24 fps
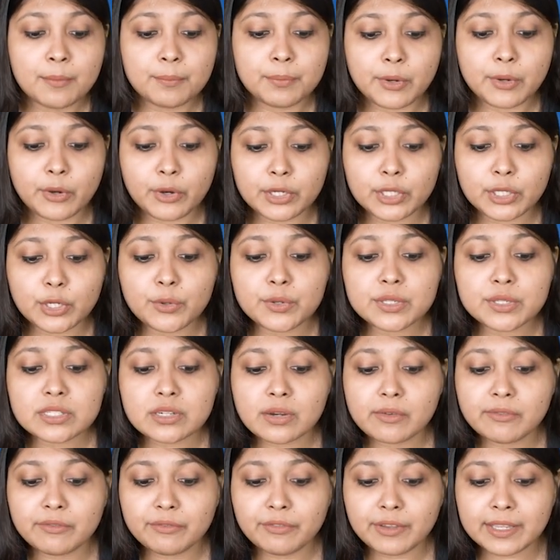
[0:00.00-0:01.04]

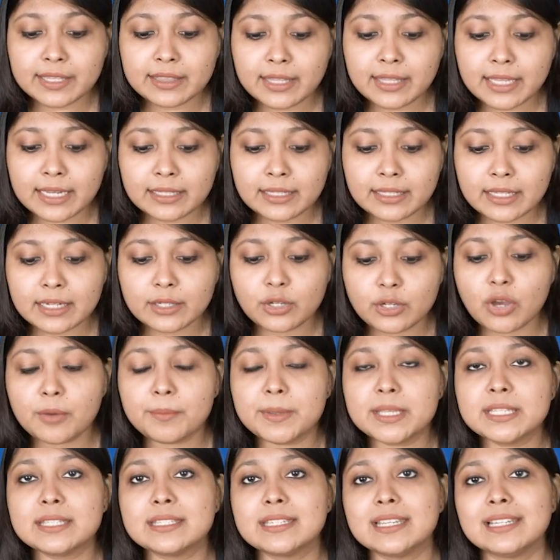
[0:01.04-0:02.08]
produced within the
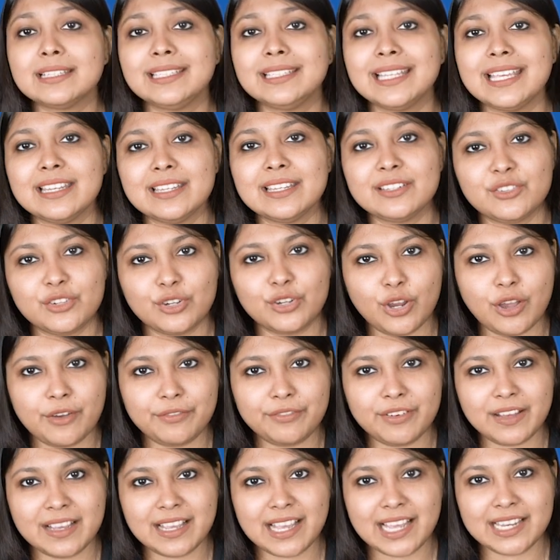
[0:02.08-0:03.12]
domestic territory
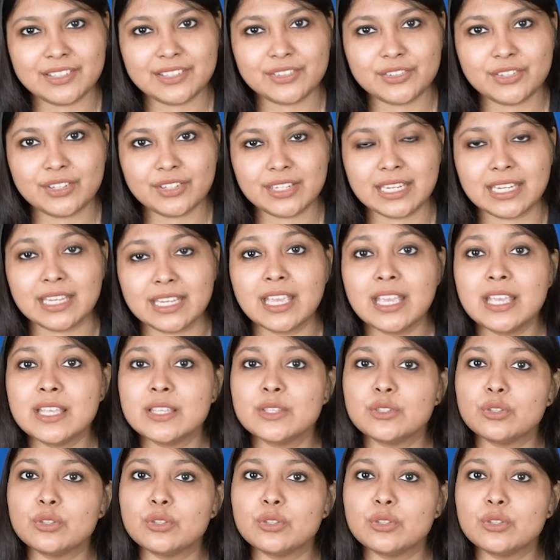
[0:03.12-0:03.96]
of a country.